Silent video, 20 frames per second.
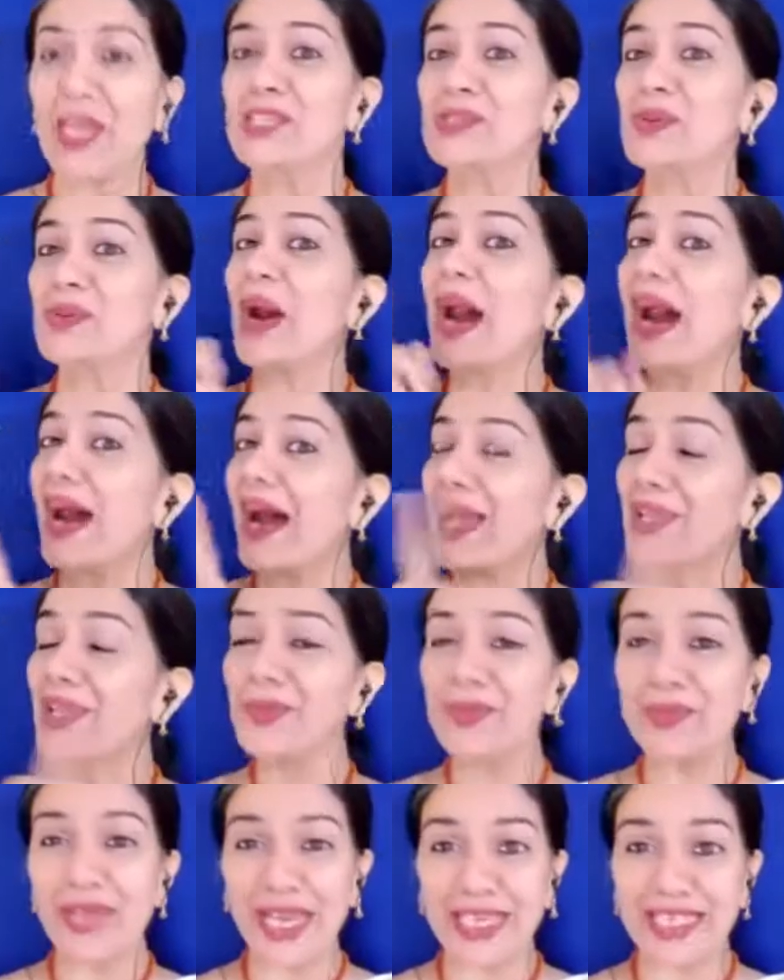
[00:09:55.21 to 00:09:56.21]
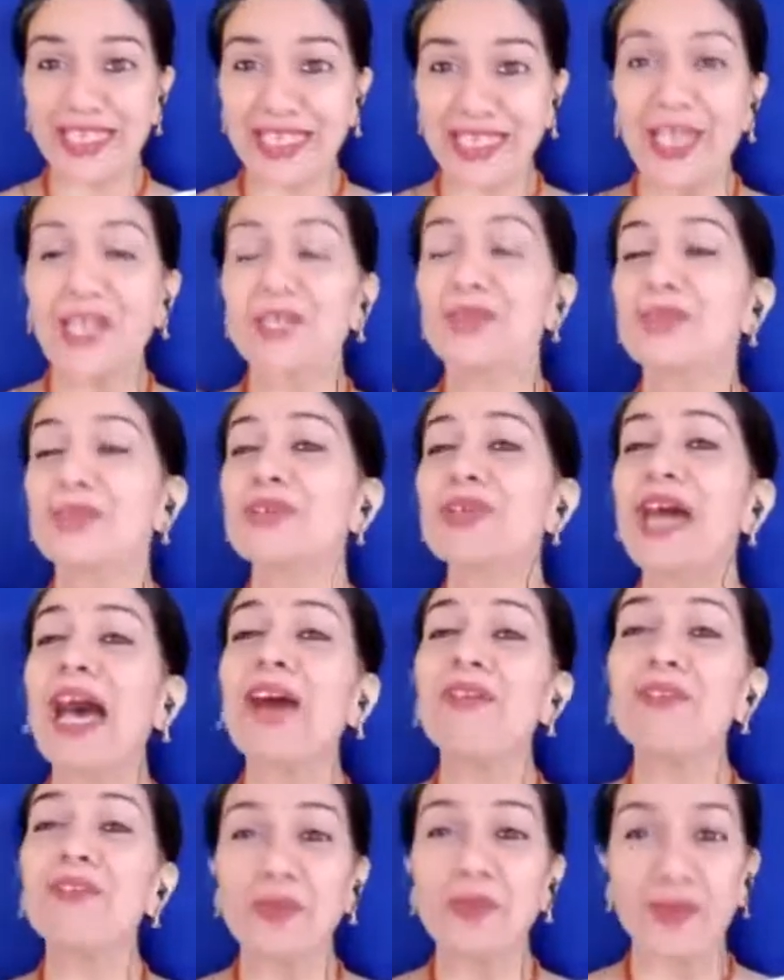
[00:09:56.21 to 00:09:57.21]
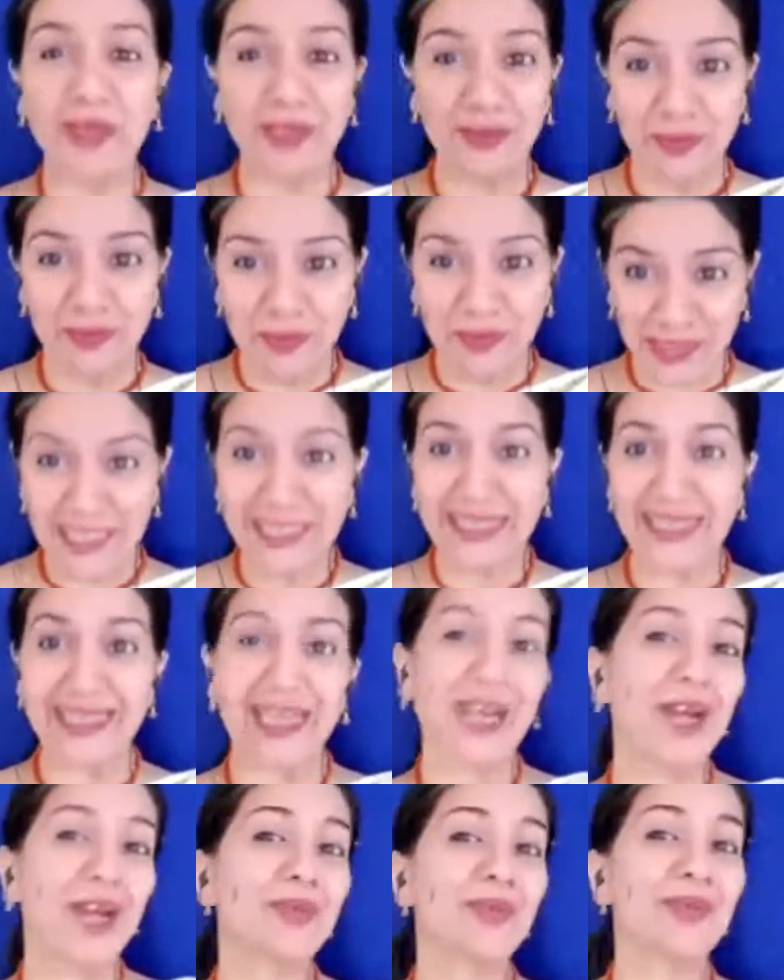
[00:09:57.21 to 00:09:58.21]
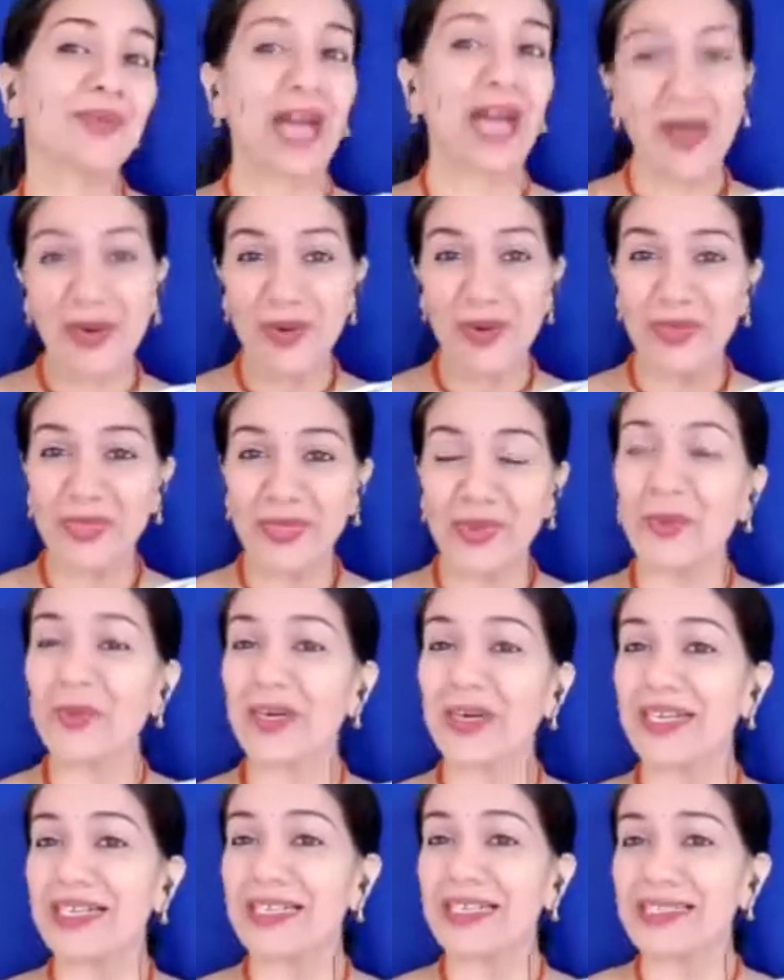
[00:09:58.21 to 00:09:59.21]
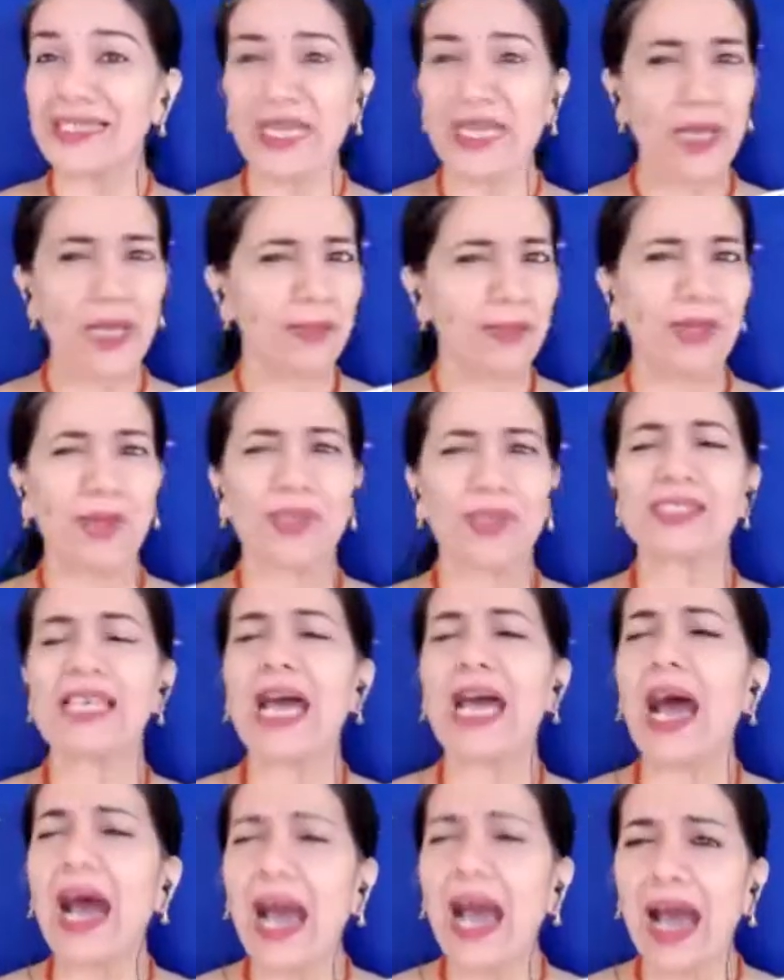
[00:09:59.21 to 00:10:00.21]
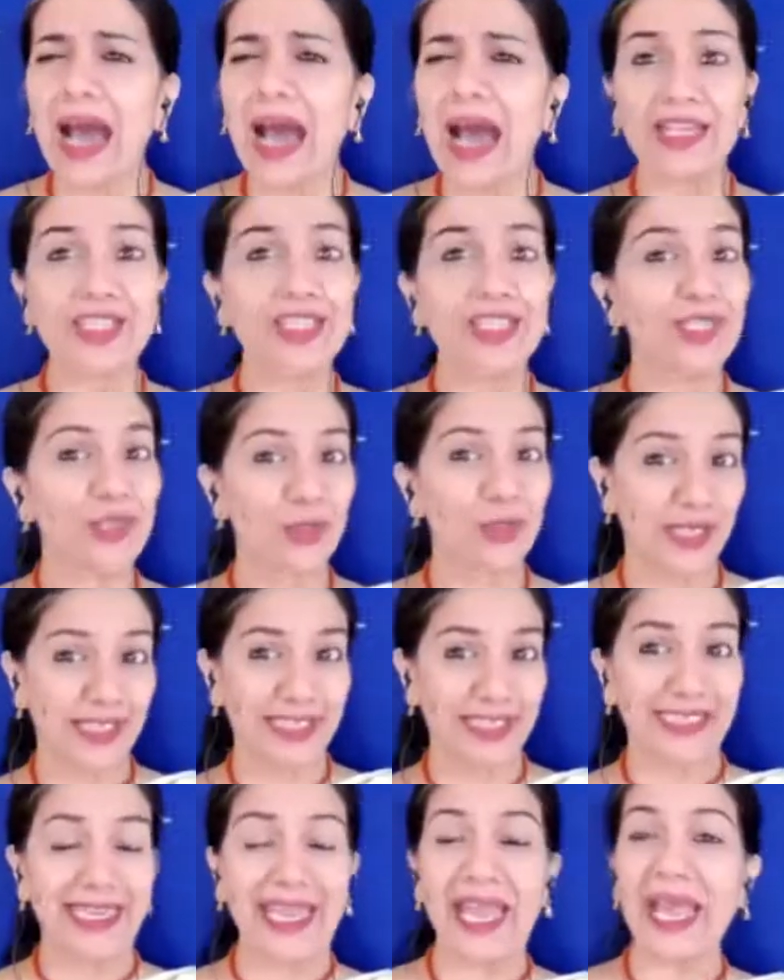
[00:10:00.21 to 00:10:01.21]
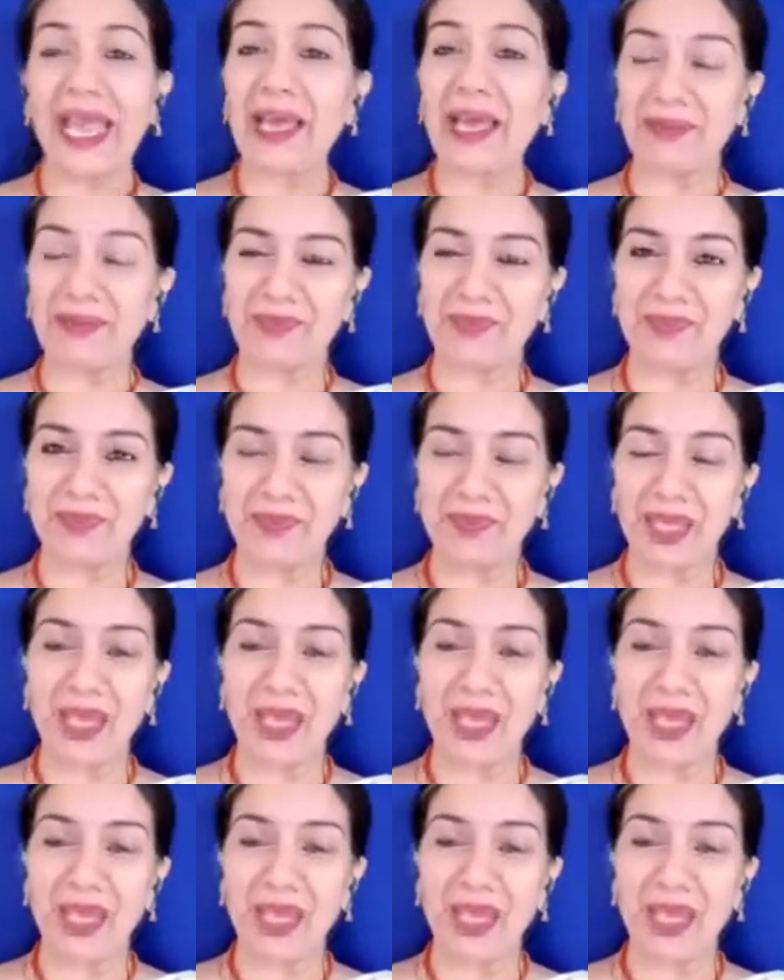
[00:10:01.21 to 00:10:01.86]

So are you ready to travel with me around the world? Because I surely am.